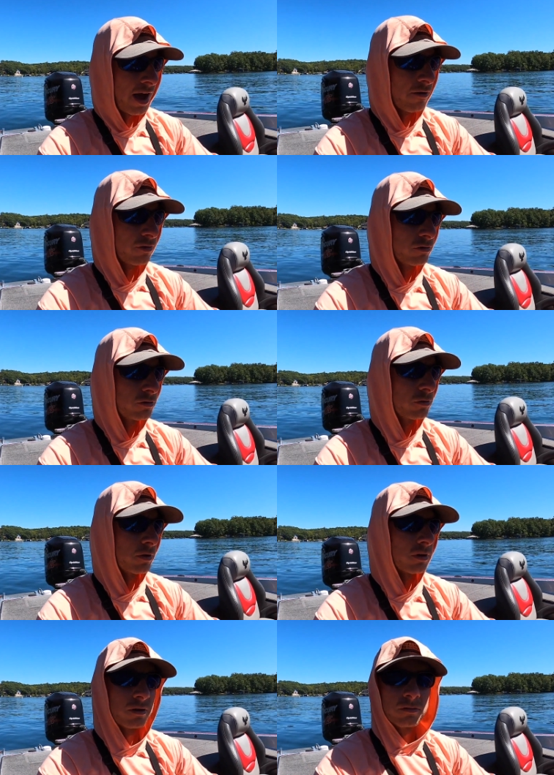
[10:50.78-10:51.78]
however you do
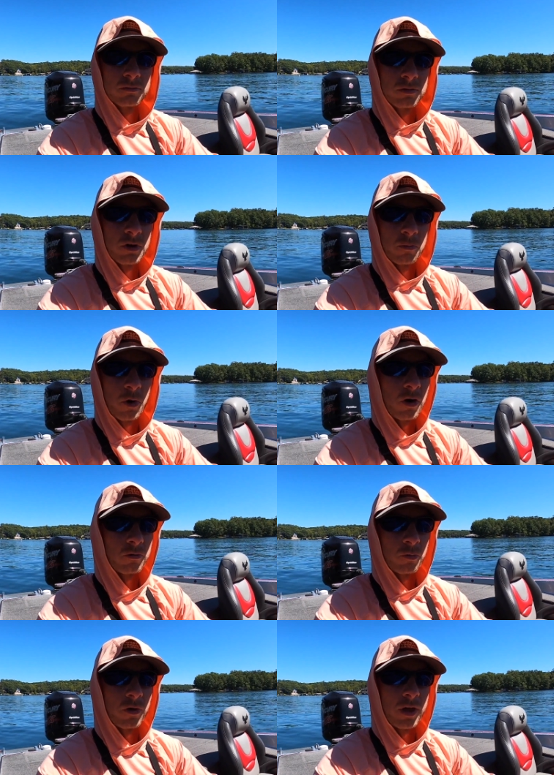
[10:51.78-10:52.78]
it, you know, mark
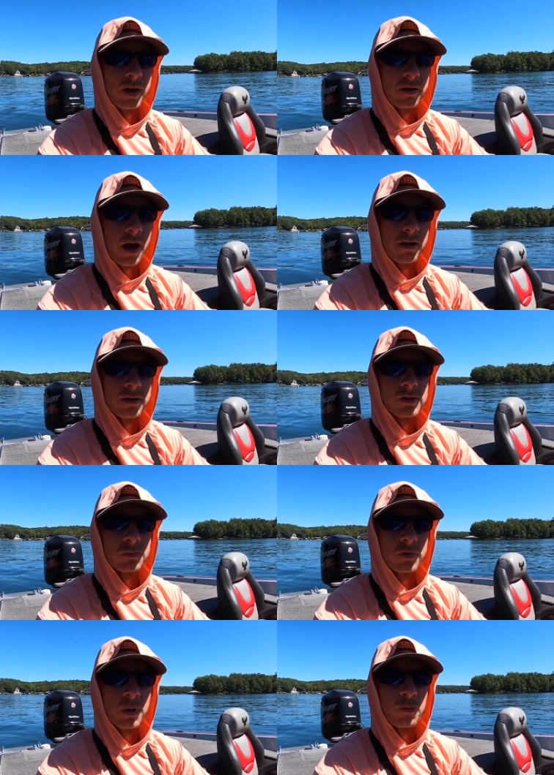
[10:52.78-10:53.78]
where that dock
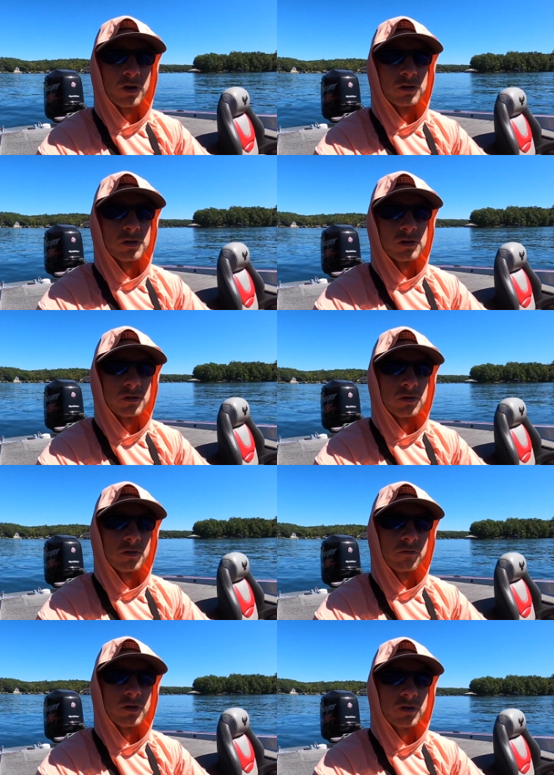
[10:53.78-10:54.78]
is, where that brush is, so you
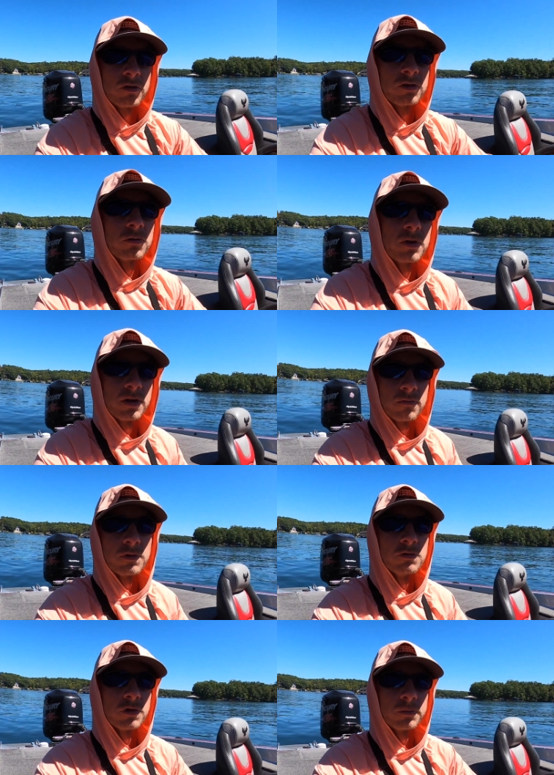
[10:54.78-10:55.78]
can return to it in the
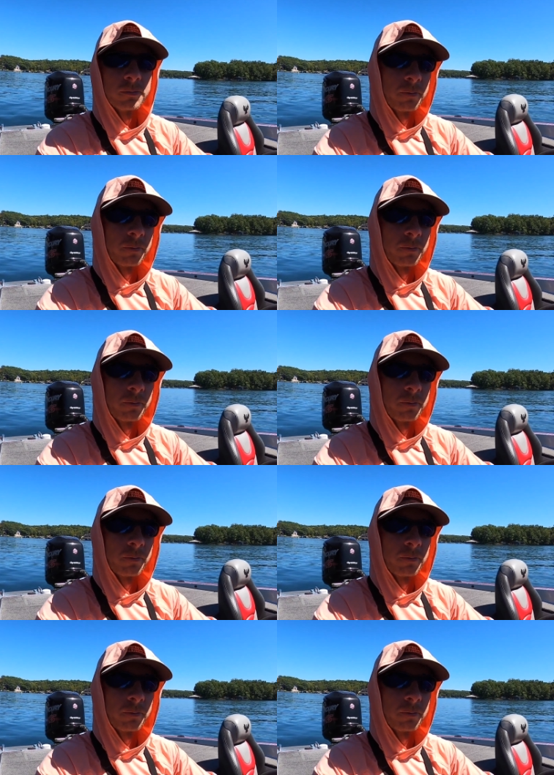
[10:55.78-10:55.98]
future.